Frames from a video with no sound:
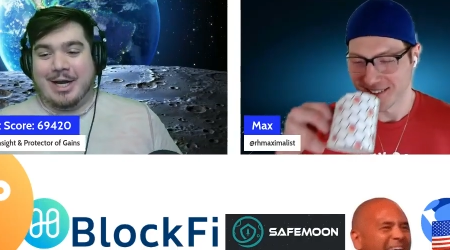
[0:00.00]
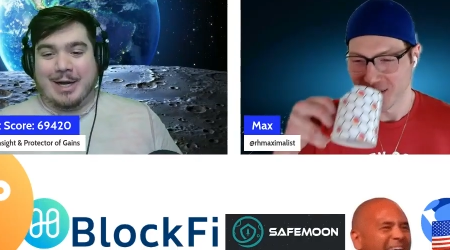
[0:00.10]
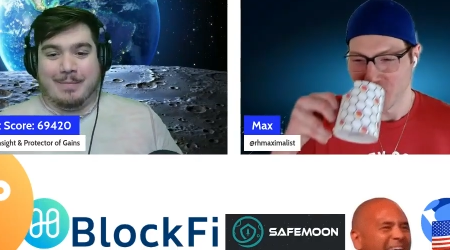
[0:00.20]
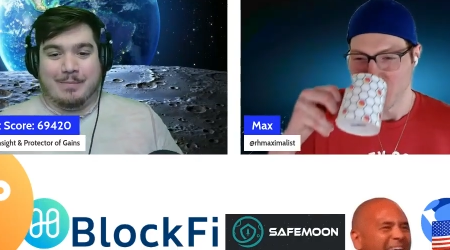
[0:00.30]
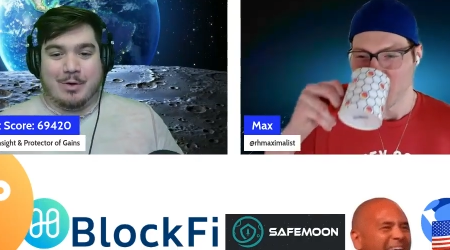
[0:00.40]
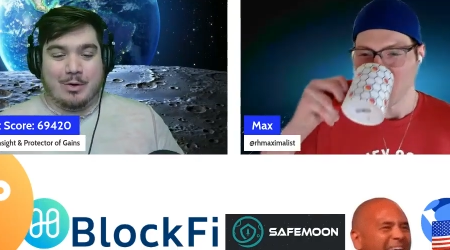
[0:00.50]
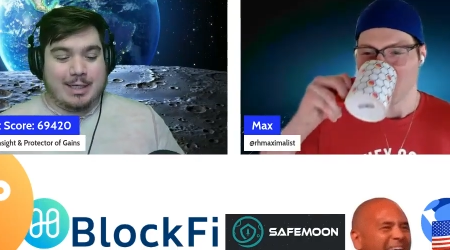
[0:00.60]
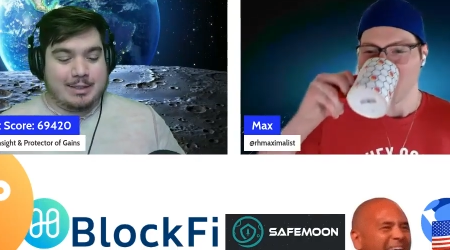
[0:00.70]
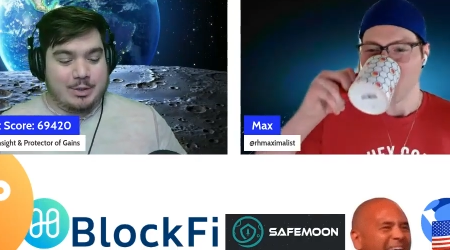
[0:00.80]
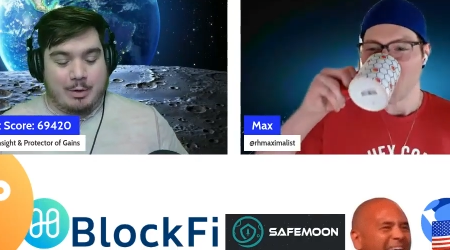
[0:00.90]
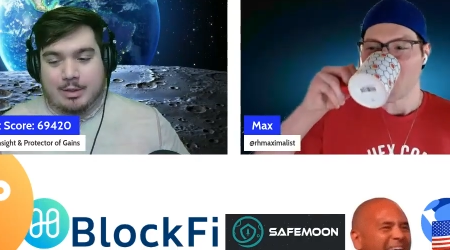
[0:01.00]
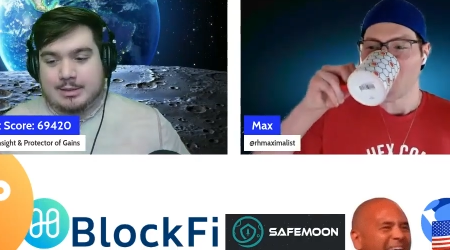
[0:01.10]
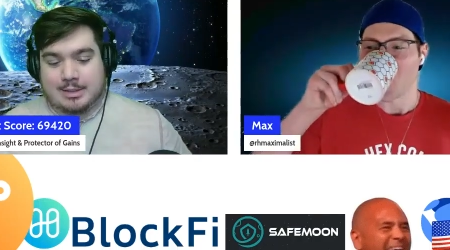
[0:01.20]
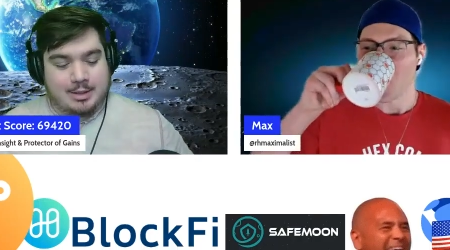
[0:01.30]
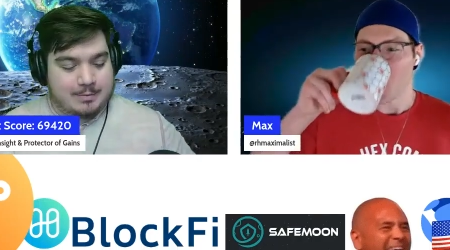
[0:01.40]
Speaker 1: Um, okay, so I want
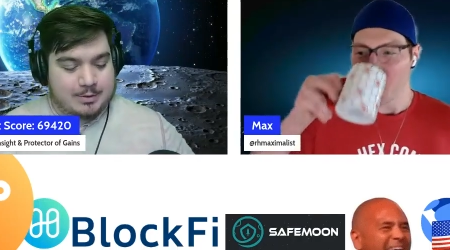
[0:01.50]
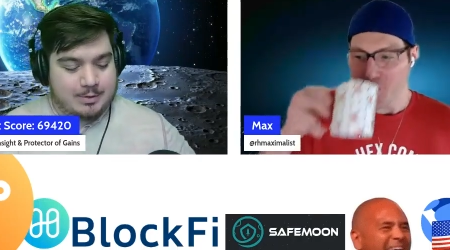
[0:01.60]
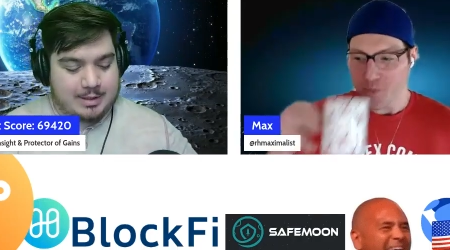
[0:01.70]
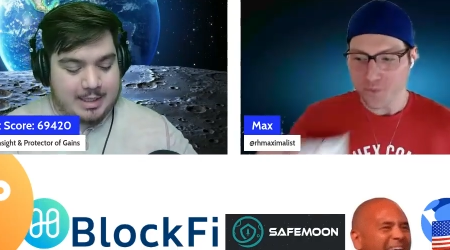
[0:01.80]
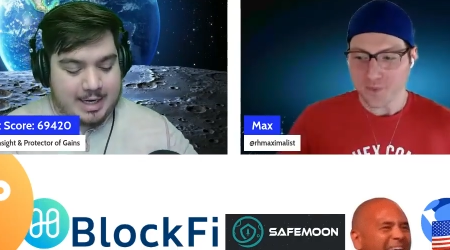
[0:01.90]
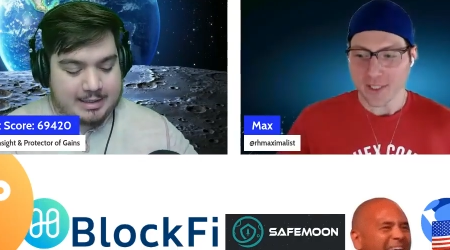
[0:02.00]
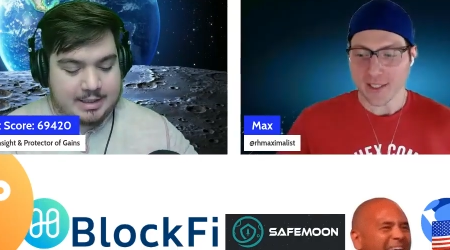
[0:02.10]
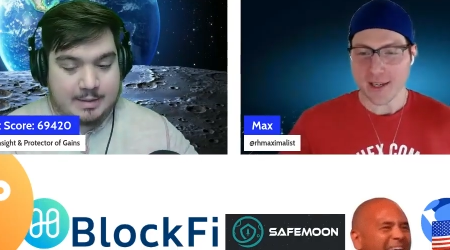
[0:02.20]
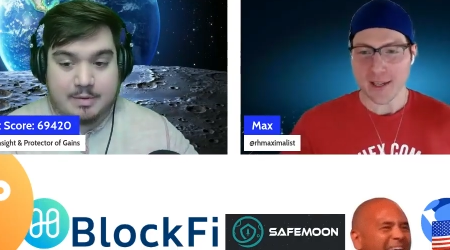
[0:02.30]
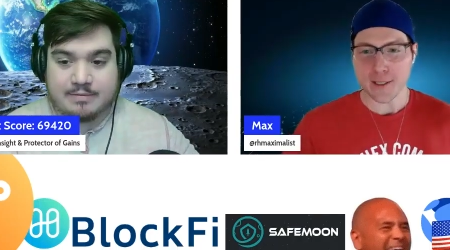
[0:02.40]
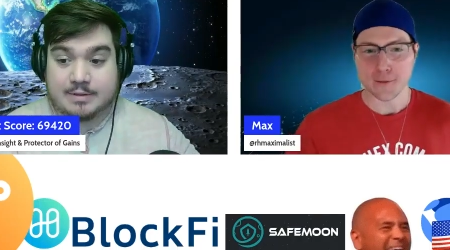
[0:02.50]
to take the opportunity to ask a bit of a